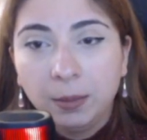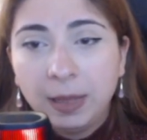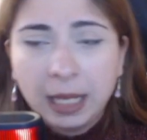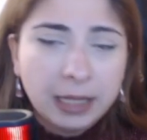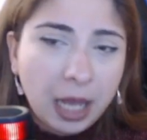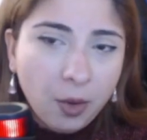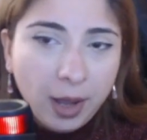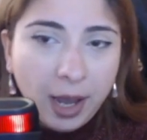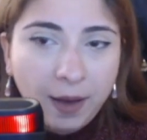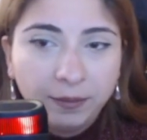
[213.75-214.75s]
black now
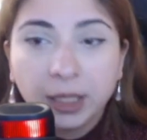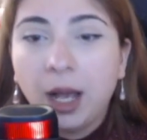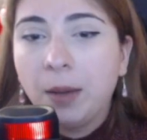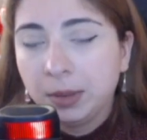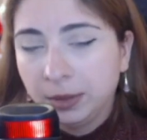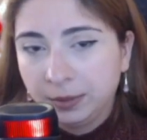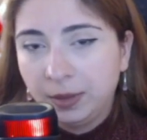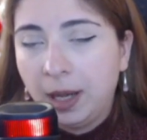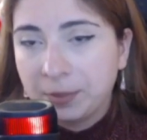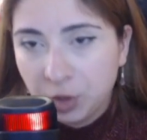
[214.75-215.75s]
have a couple of
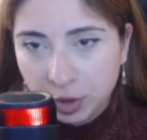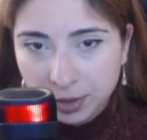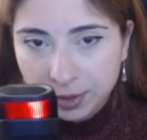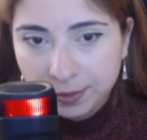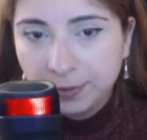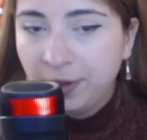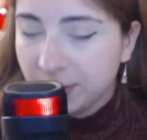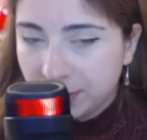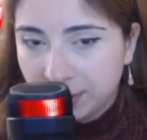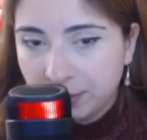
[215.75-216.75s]
options
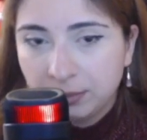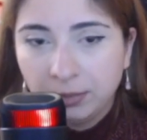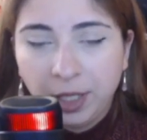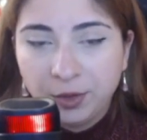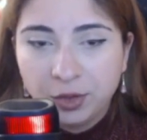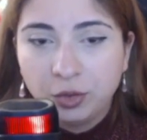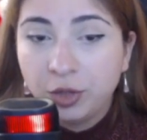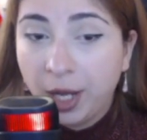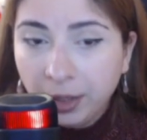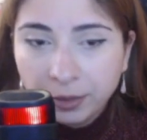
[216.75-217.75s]
first is to
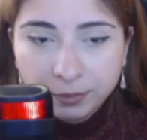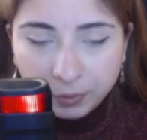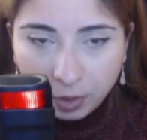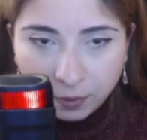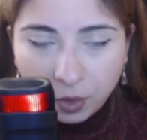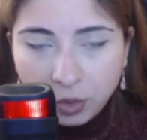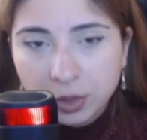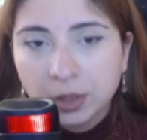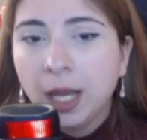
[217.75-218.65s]
take of course